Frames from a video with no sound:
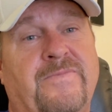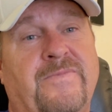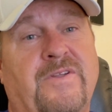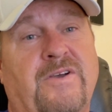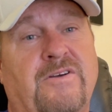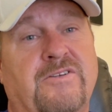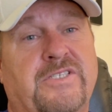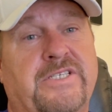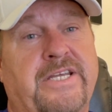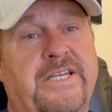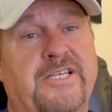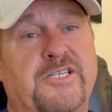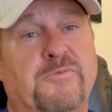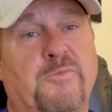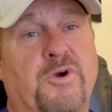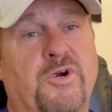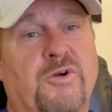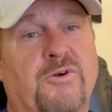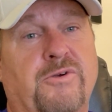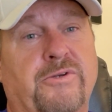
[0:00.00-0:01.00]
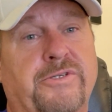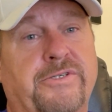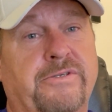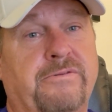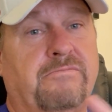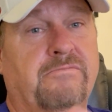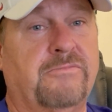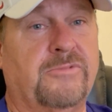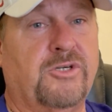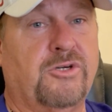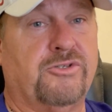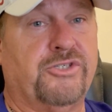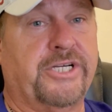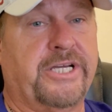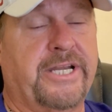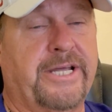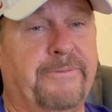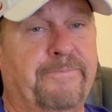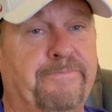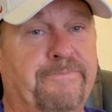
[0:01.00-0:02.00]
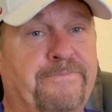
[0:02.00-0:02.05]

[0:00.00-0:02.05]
on setting smart goals, go check it out.